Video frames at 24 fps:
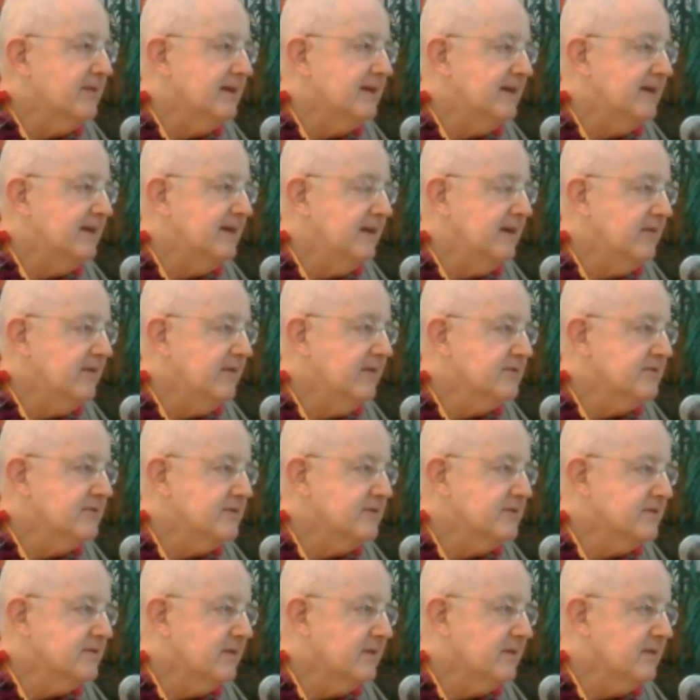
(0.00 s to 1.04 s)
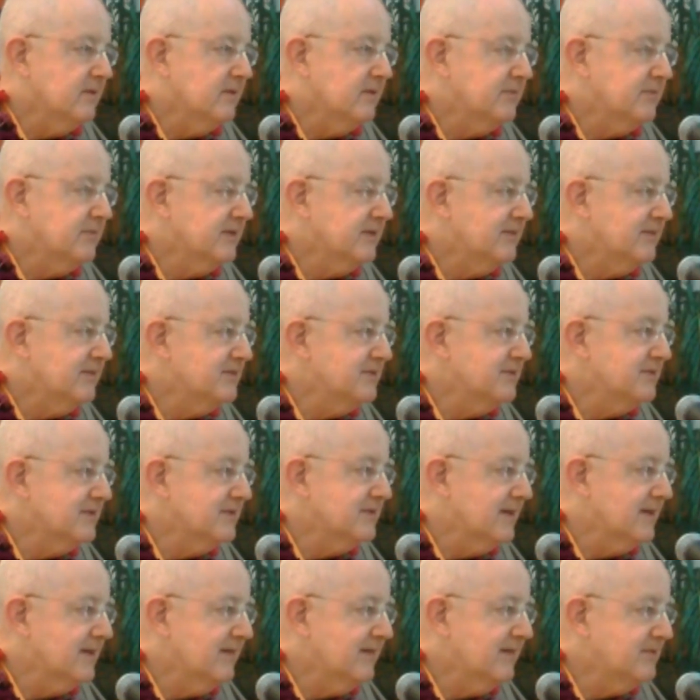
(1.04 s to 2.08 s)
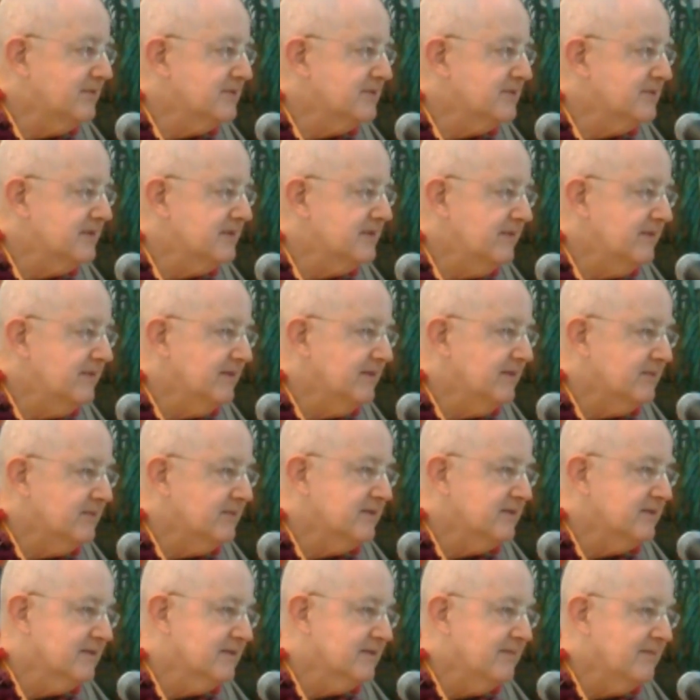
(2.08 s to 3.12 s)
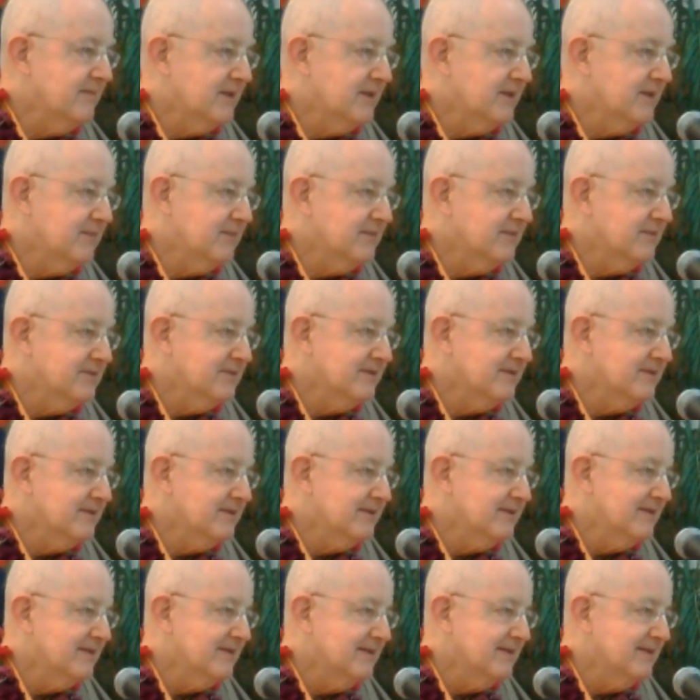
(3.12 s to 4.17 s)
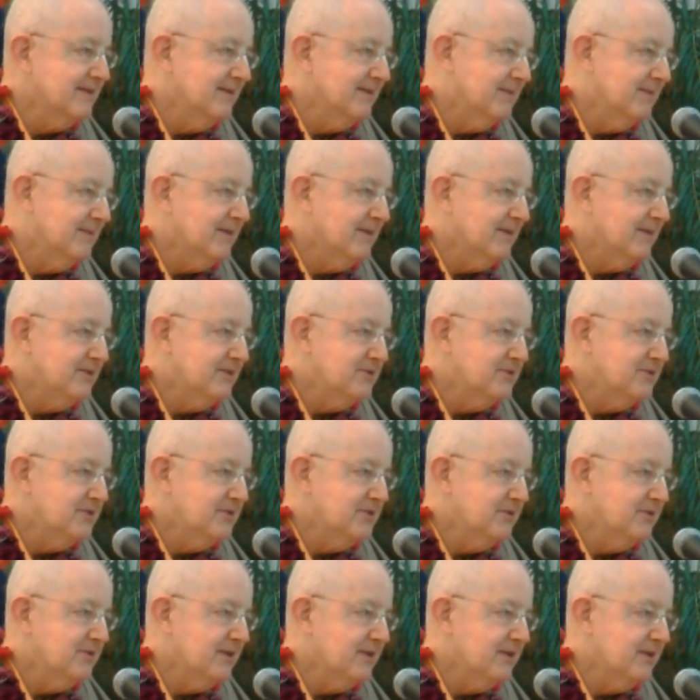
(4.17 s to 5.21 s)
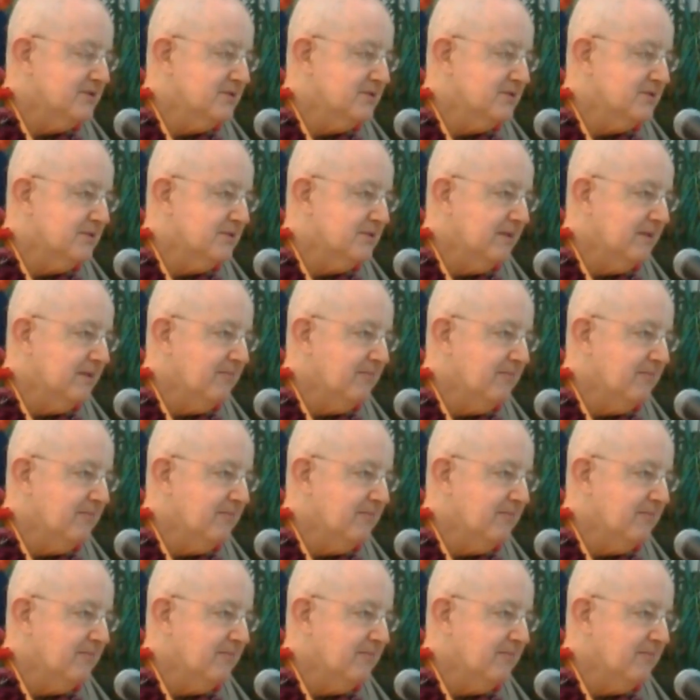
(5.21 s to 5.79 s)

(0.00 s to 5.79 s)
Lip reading: that deed was installed, but there's some kind of history, but something but to share that story.